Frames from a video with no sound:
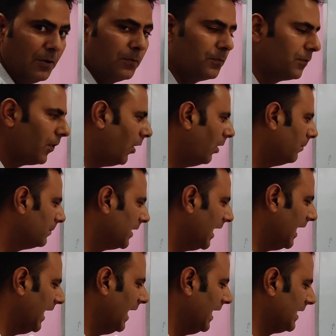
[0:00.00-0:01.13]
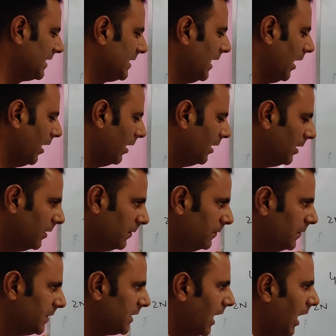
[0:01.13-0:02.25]
From the egg cell,
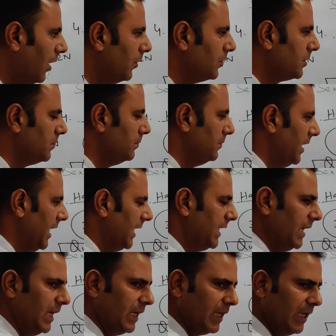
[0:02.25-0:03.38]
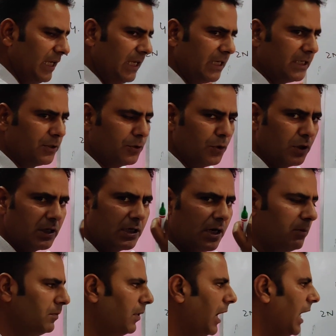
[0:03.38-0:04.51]
without making it to
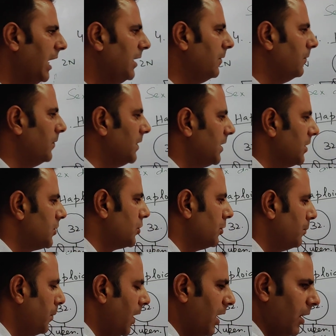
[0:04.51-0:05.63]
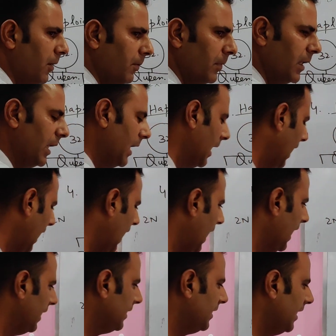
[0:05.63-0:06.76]
combine with the sperm,
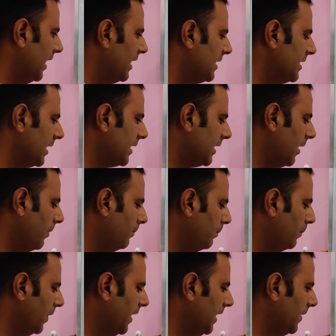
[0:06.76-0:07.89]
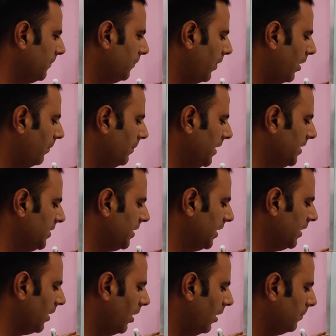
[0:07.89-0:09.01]
and there is a complete
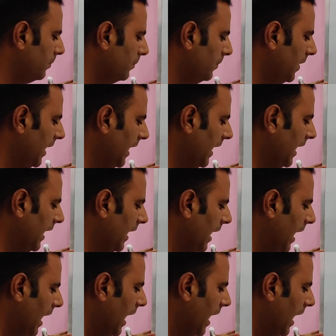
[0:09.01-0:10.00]
formation of male,